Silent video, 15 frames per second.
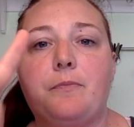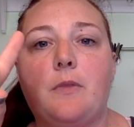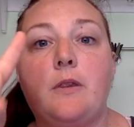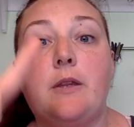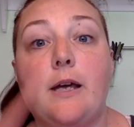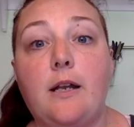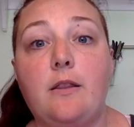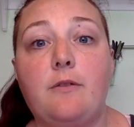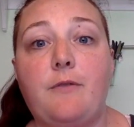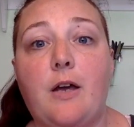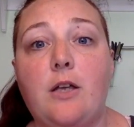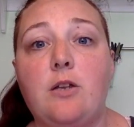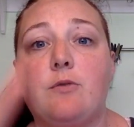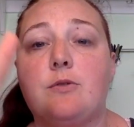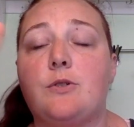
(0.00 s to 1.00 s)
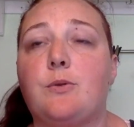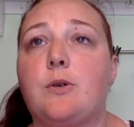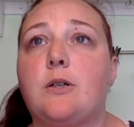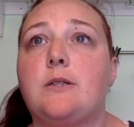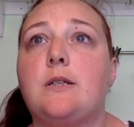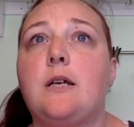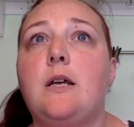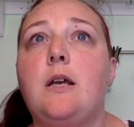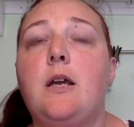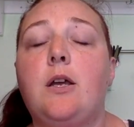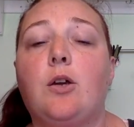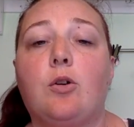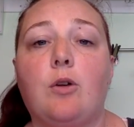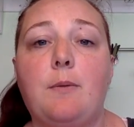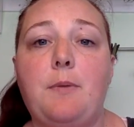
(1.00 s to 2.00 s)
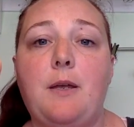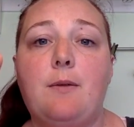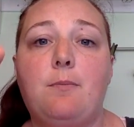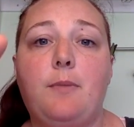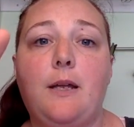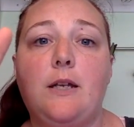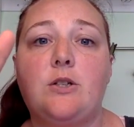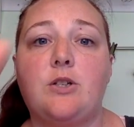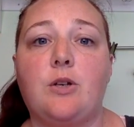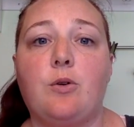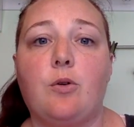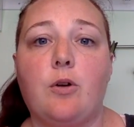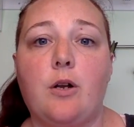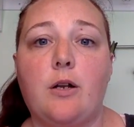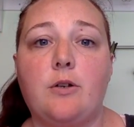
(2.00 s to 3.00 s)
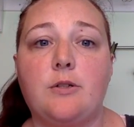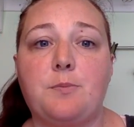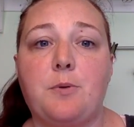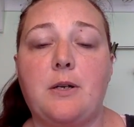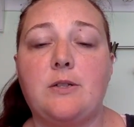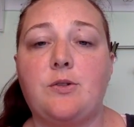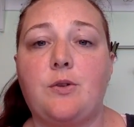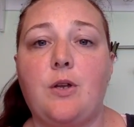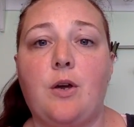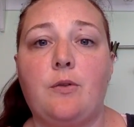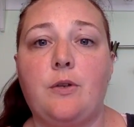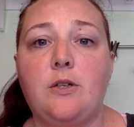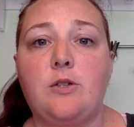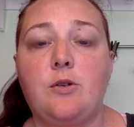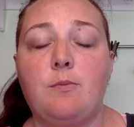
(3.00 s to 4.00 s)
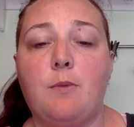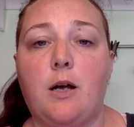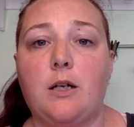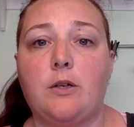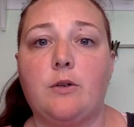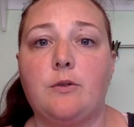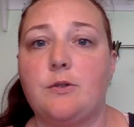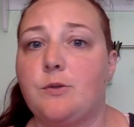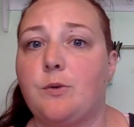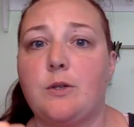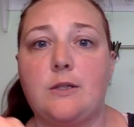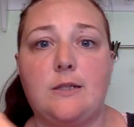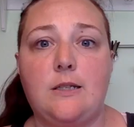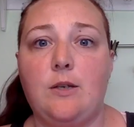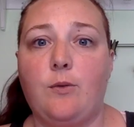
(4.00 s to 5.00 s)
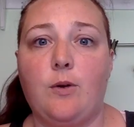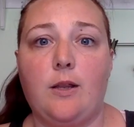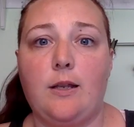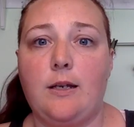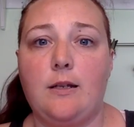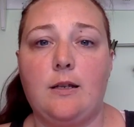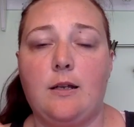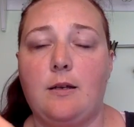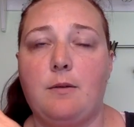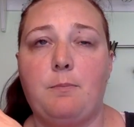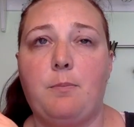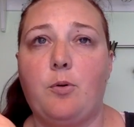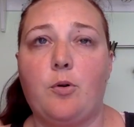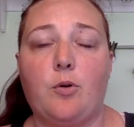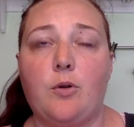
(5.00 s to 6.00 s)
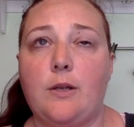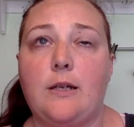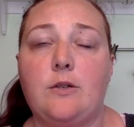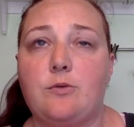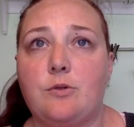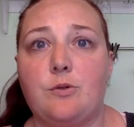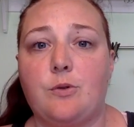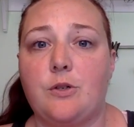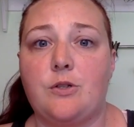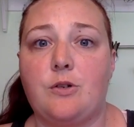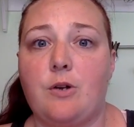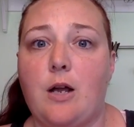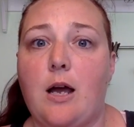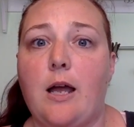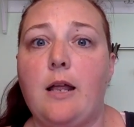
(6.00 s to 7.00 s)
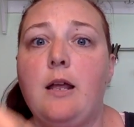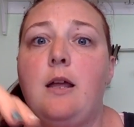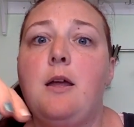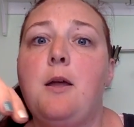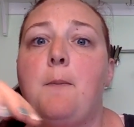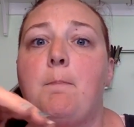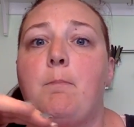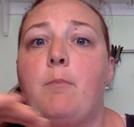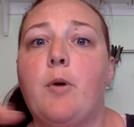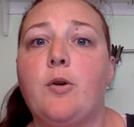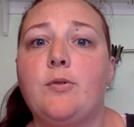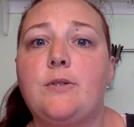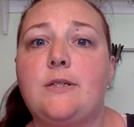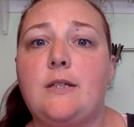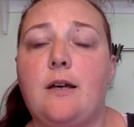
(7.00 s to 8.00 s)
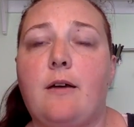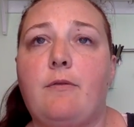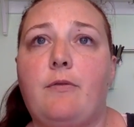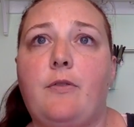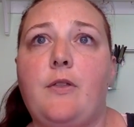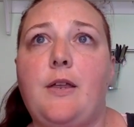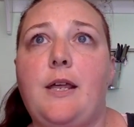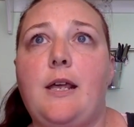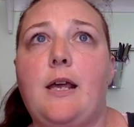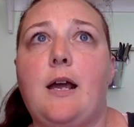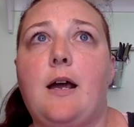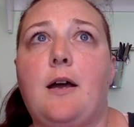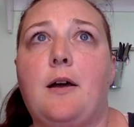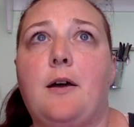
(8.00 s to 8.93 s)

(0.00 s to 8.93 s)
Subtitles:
none of the value resorts. Caribbean Beach and Coronado Springs are the only 2 moderate resorts. The Port Orleans resorts are not. Most of the